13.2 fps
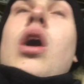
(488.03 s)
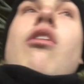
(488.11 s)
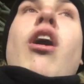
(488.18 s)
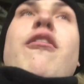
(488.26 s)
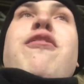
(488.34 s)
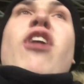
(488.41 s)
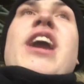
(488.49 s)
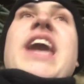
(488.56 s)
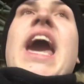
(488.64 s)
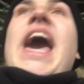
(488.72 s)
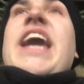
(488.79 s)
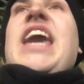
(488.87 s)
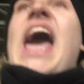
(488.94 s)
Right, free
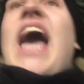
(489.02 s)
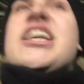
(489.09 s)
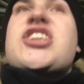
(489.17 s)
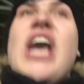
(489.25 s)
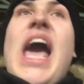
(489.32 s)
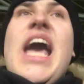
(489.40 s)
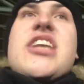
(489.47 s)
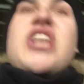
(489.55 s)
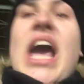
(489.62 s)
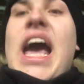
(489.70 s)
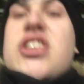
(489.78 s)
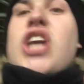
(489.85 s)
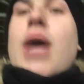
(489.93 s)
kick,
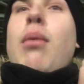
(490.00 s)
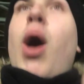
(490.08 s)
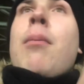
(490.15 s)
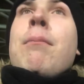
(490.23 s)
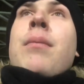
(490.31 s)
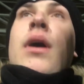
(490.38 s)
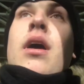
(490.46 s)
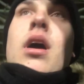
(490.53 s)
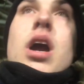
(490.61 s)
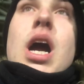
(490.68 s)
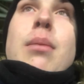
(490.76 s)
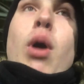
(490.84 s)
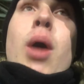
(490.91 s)
yes, come on.
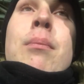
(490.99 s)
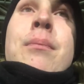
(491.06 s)
Come